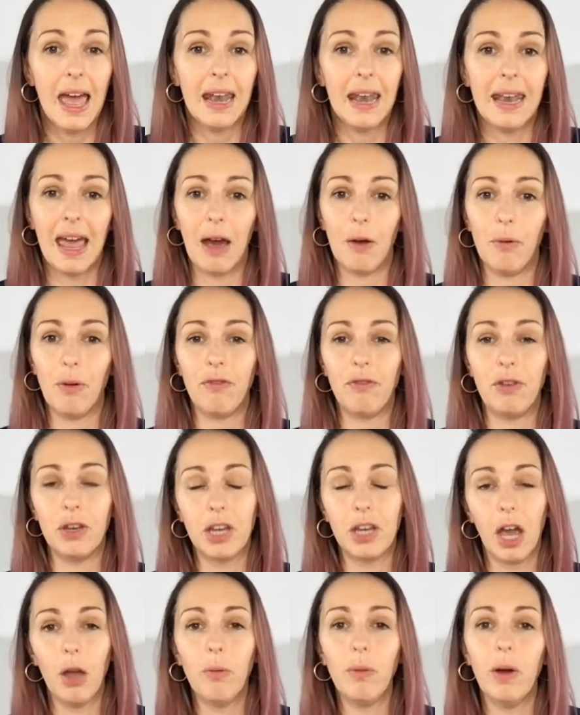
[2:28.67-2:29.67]
Now, if you
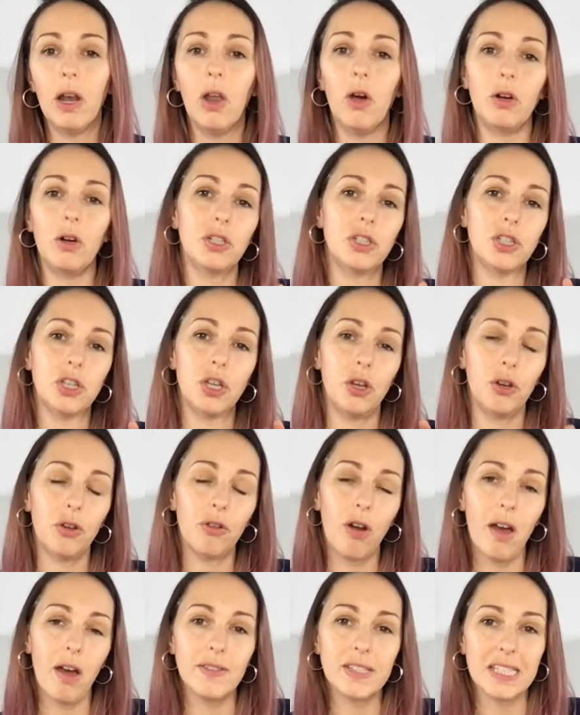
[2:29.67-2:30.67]
go along to
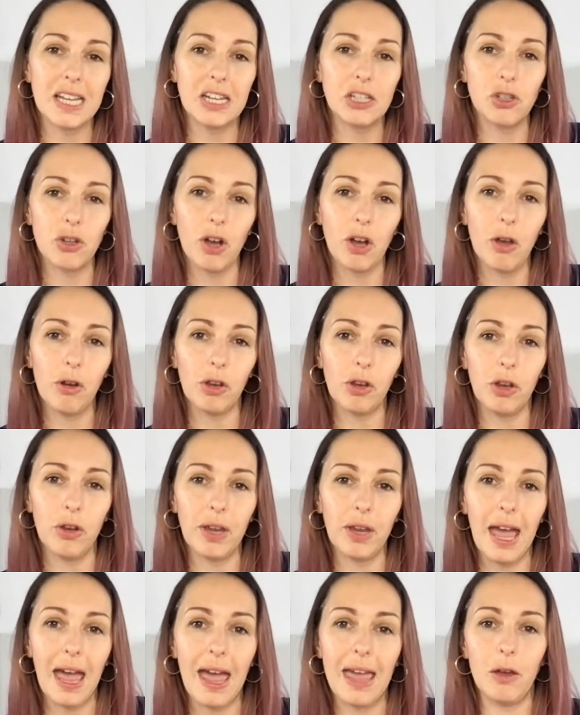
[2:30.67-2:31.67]
craft stash dot co dot U
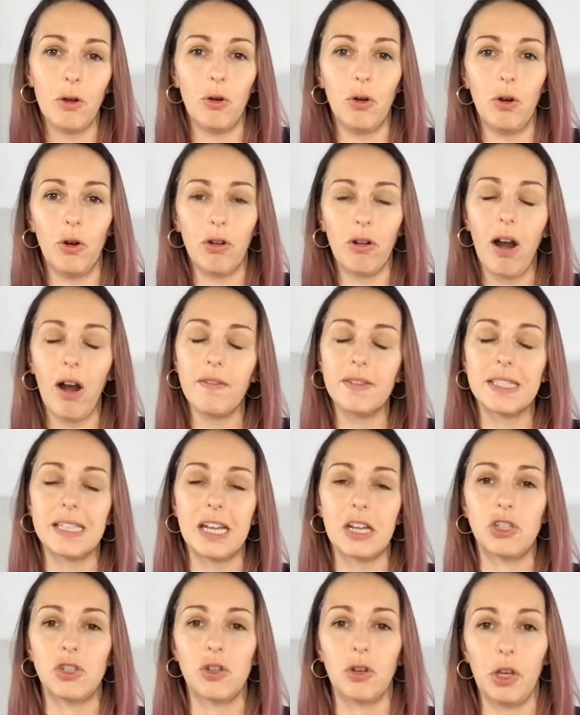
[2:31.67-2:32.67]
K or craft
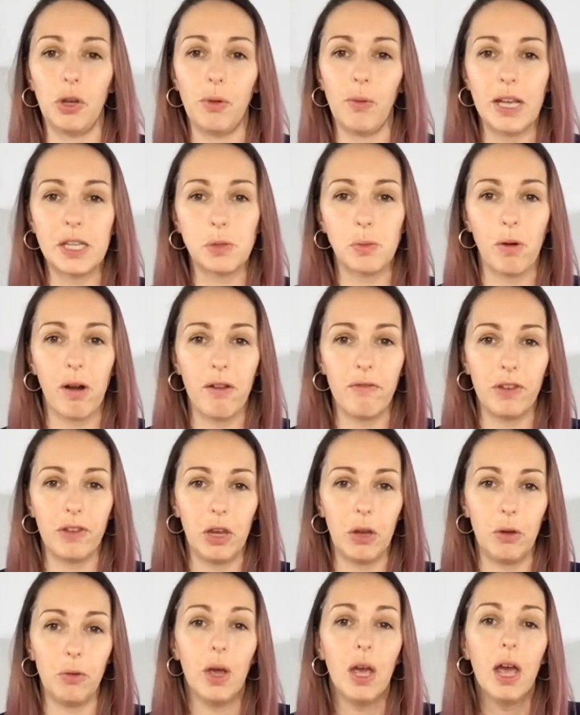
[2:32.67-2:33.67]
stash dot U S, wherever
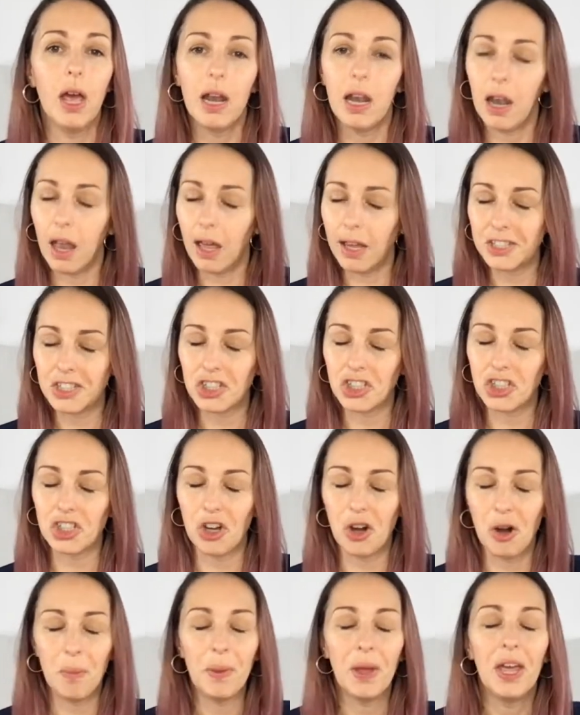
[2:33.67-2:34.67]
you like to
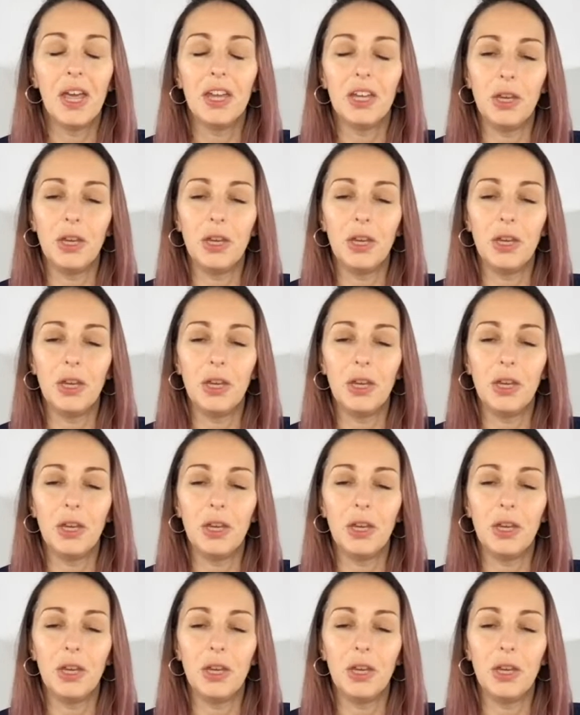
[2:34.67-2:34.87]
shop,